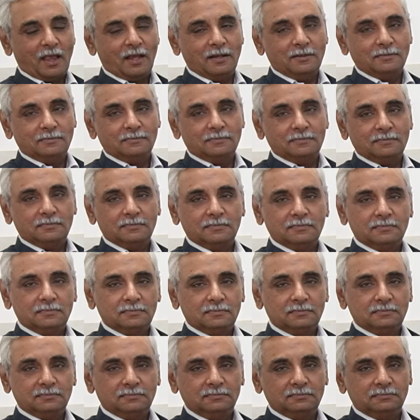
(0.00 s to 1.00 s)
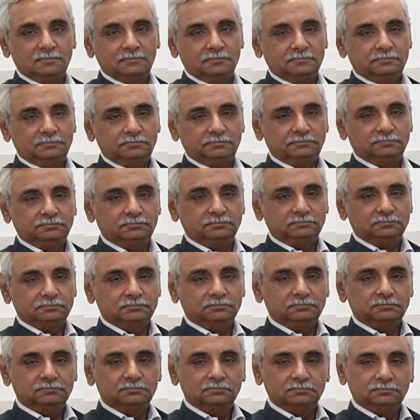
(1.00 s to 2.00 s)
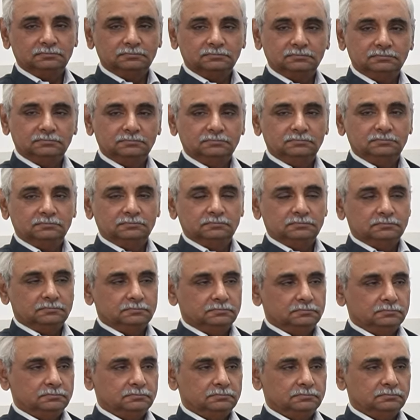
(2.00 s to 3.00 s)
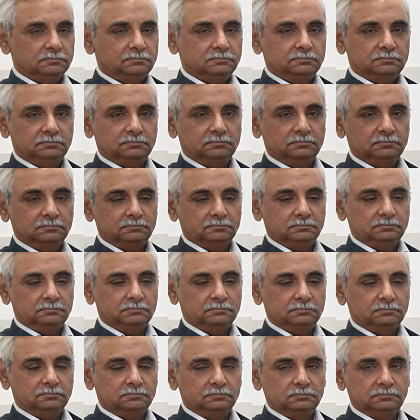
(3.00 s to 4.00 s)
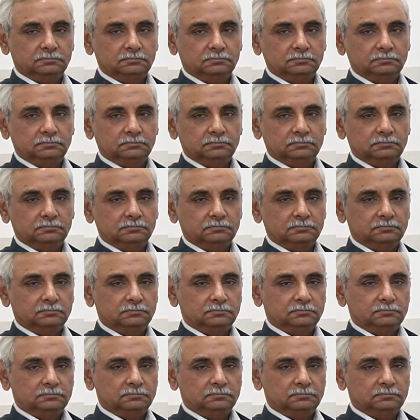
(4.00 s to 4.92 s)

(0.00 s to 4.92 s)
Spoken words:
(silent)